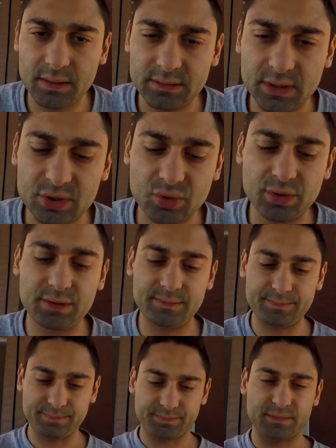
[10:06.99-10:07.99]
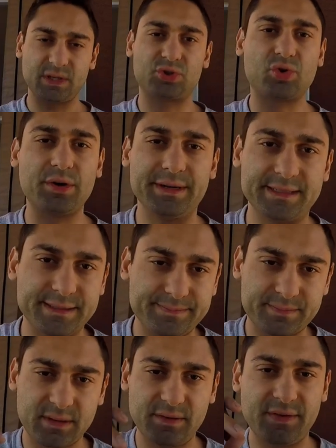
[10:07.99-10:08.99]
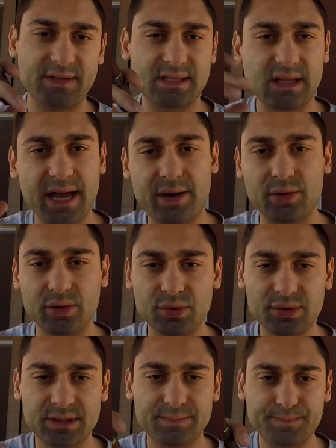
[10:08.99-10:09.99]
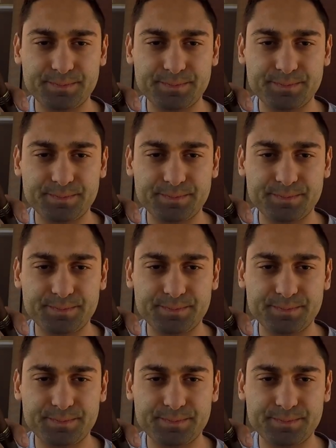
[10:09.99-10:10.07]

the draw is. If it's light or loose.